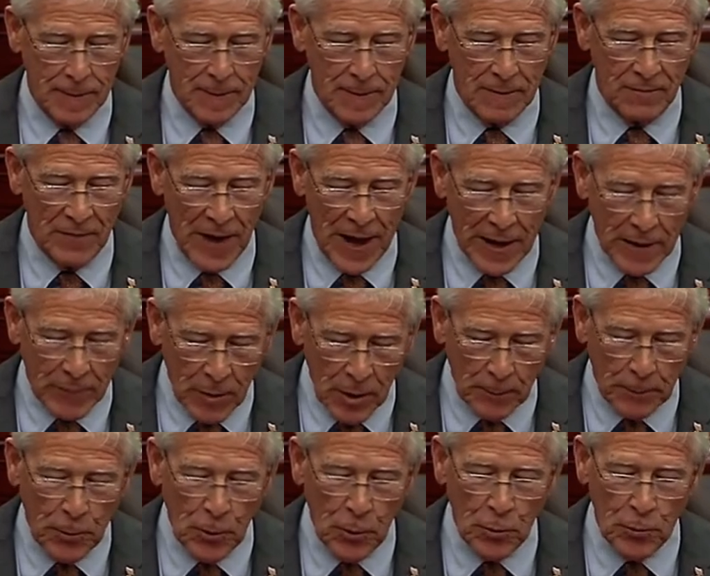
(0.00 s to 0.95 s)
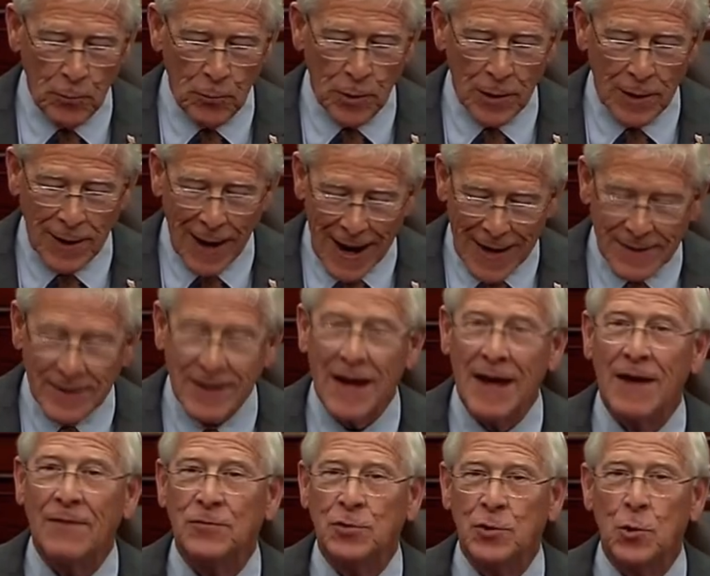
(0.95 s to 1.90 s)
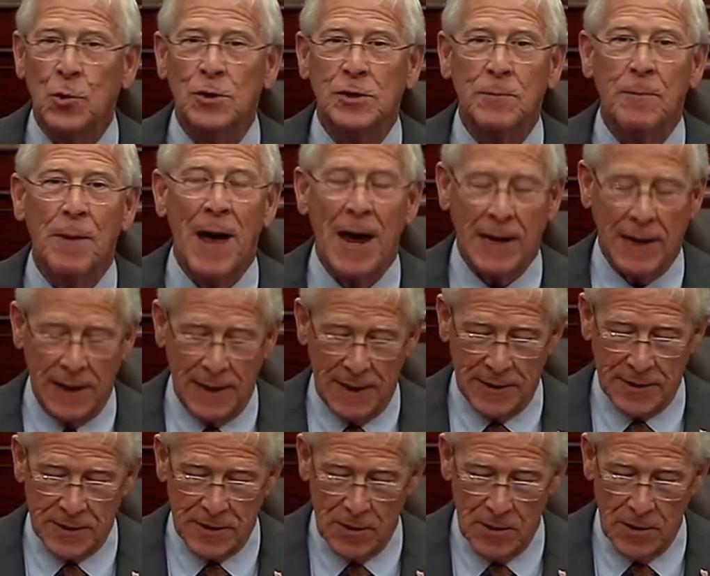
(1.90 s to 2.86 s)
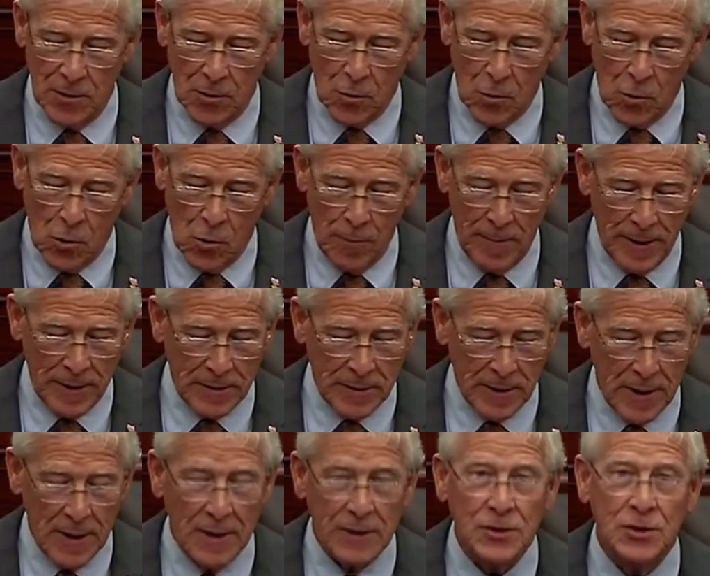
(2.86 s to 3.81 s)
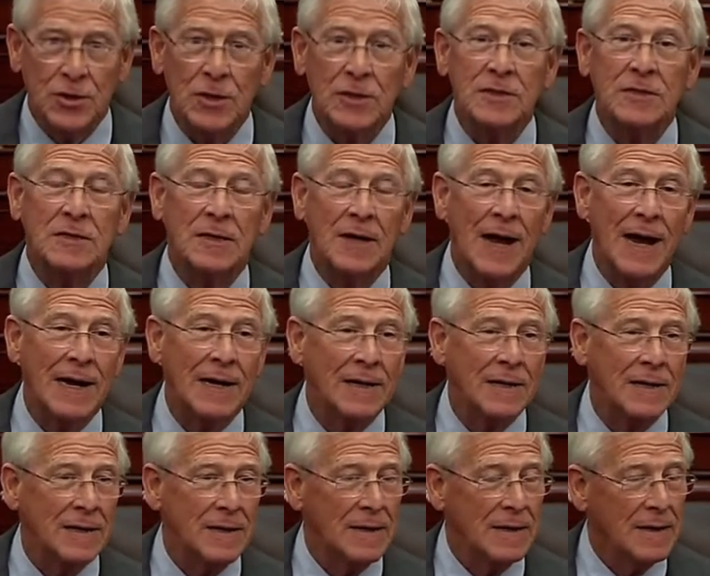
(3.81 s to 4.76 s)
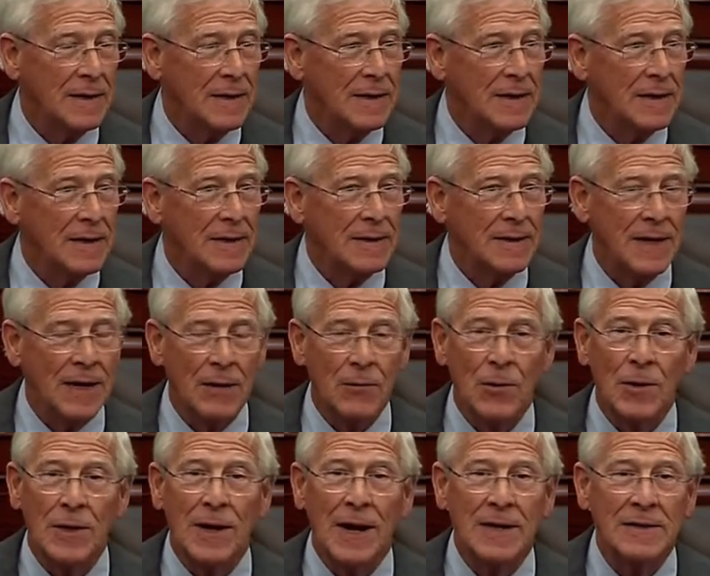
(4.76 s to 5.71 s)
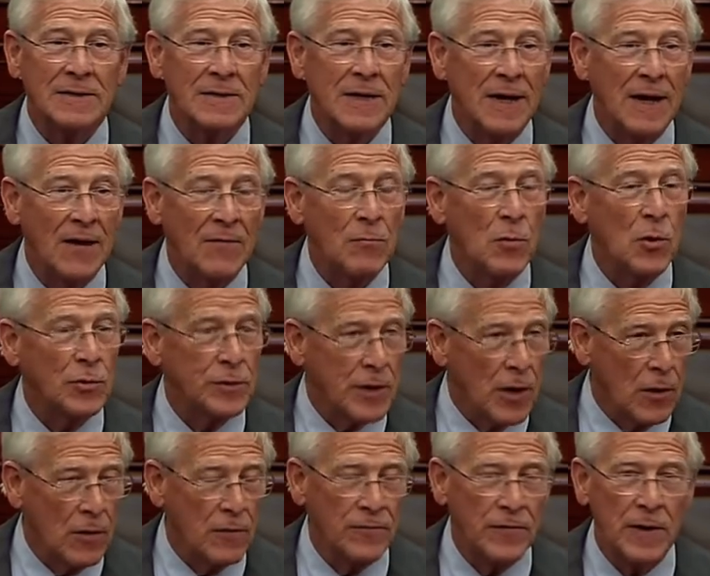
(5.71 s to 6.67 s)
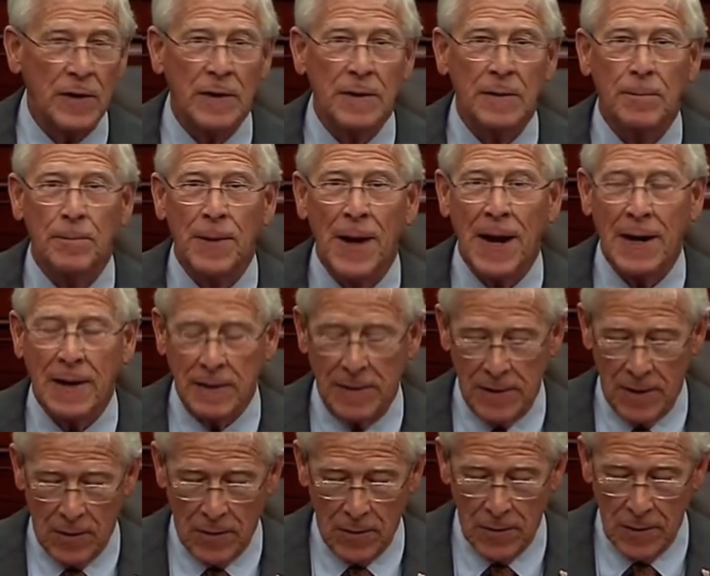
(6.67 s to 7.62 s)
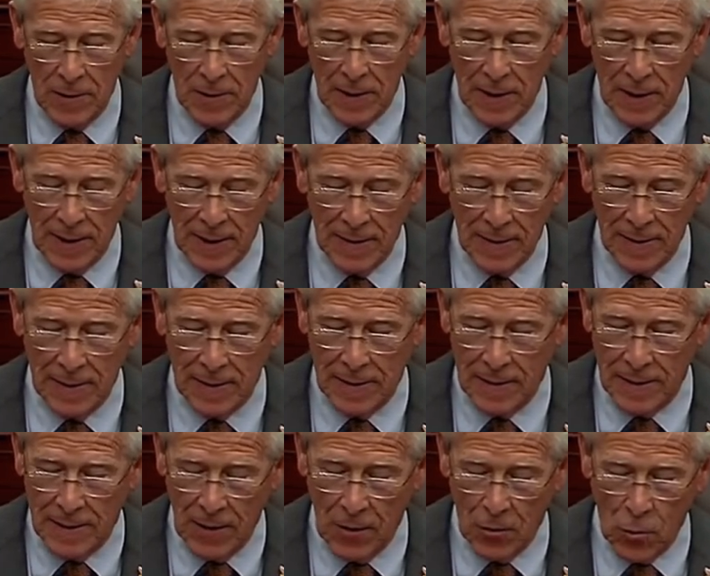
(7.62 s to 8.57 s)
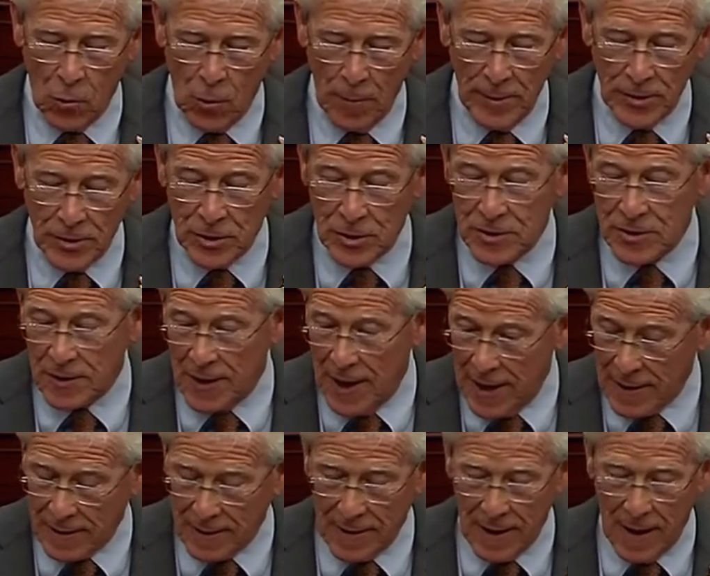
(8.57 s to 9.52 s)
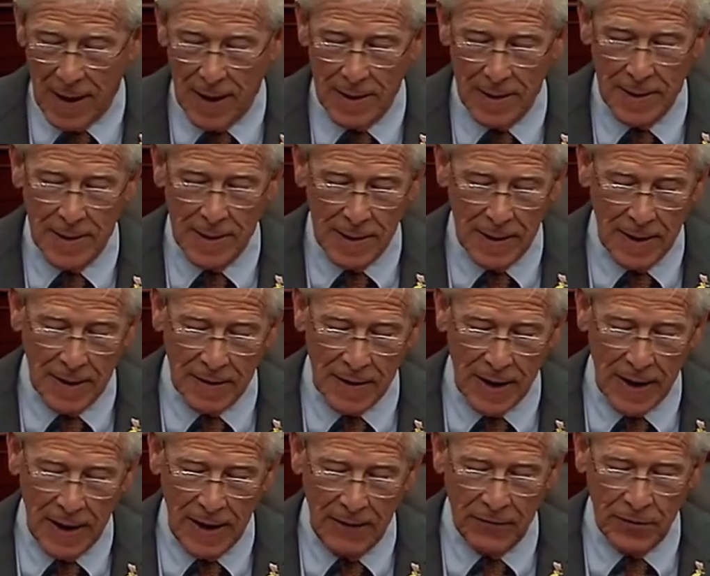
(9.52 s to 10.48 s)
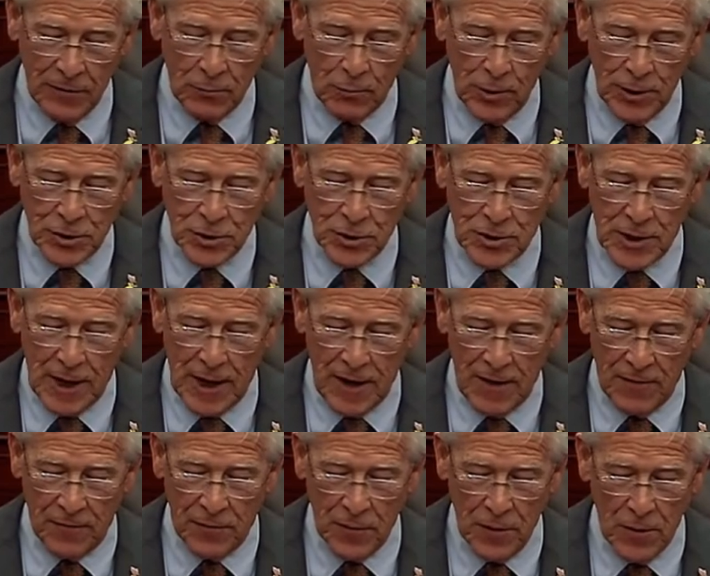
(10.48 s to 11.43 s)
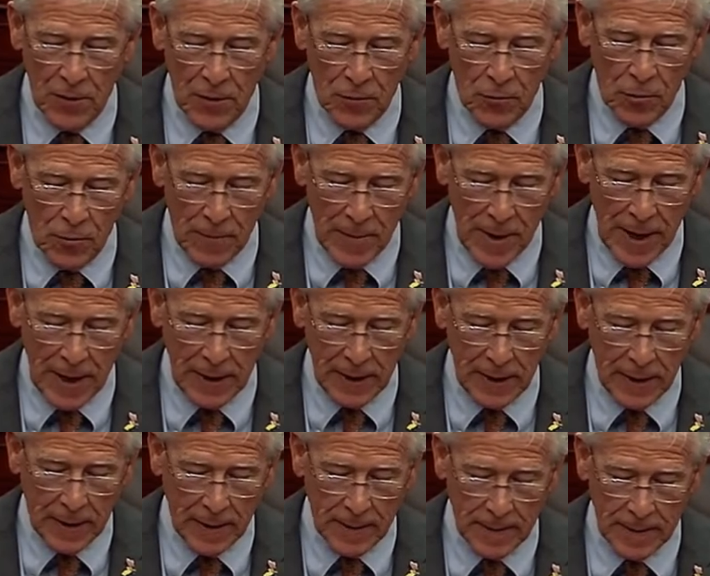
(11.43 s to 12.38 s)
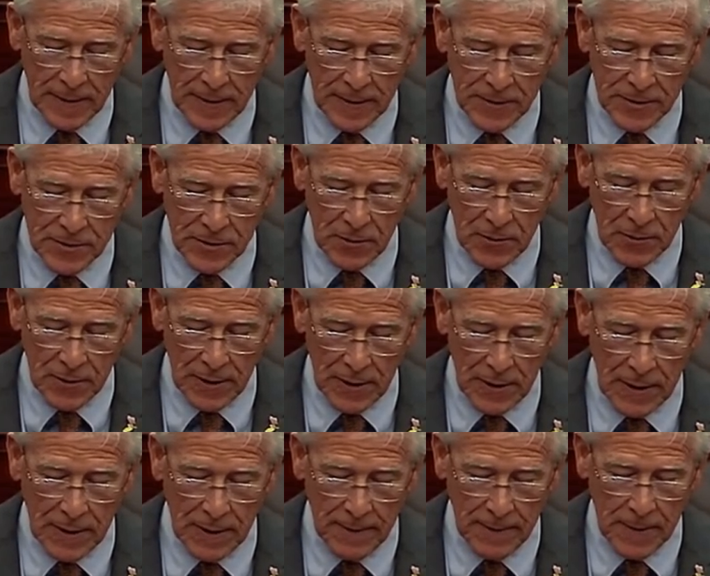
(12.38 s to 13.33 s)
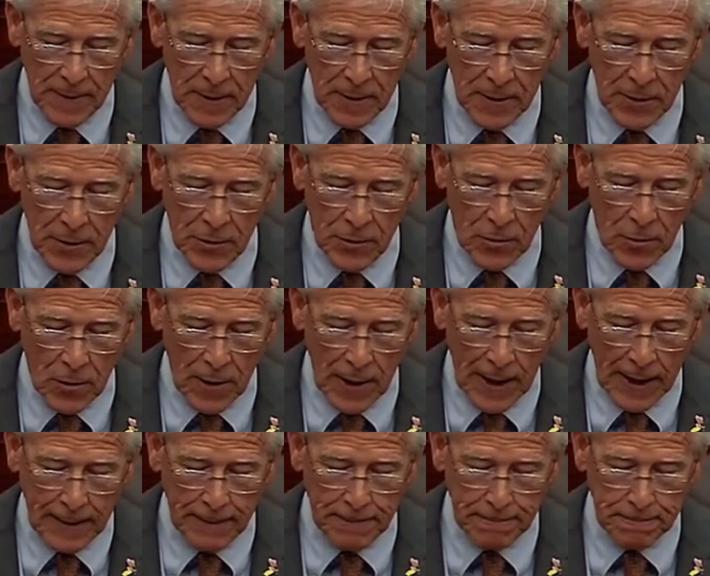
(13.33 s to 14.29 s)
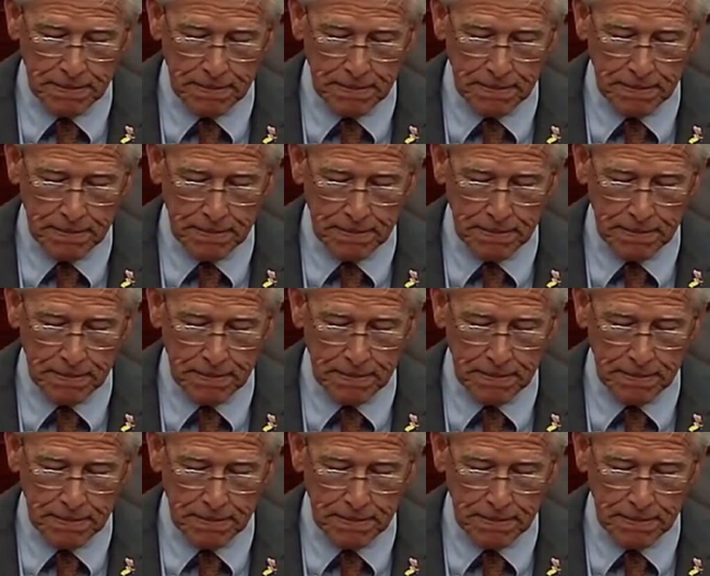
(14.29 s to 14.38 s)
Vladimir Putin would like to have Georgia back in its orbit, just like they would like to have Moldova back in their orbit, just like they even wish to have Romania and certainly Ukraine.